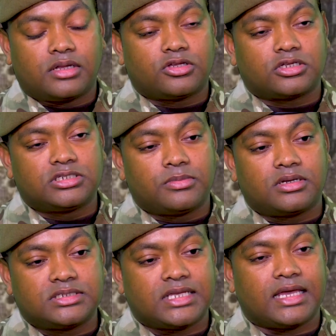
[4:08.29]
When I touched
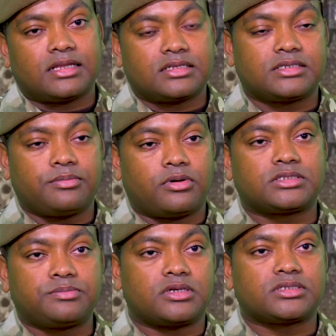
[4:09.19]
him on his head and I said,
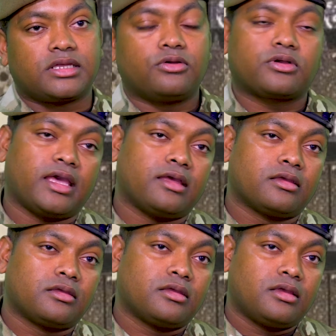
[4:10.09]
boss, are you
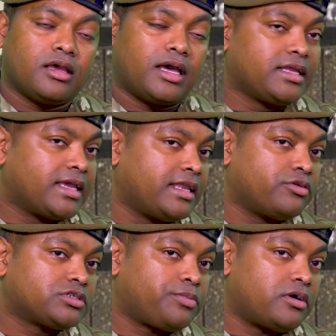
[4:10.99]
okay? I didn't get
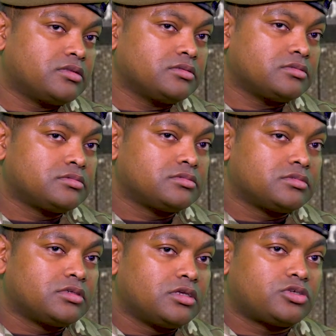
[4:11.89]
any response,
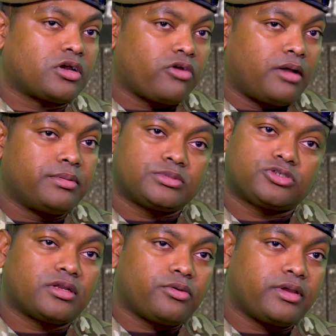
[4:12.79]
so I grabbed
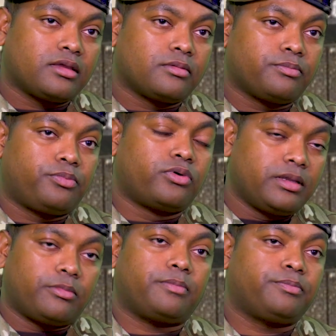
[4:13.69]
him straight away,
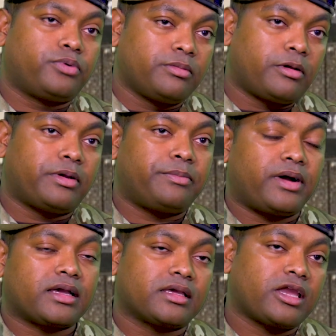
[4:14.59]
pull him up, put him on my
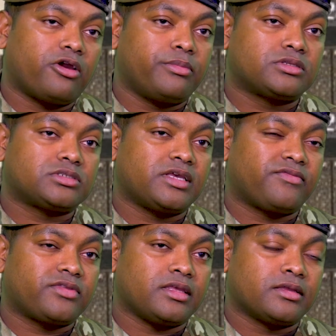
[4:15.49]
back and carry him into
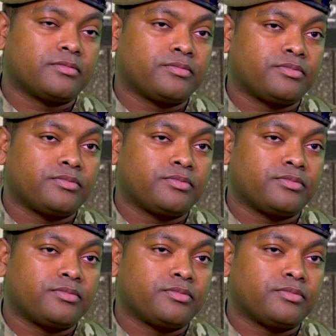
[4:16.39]
safety.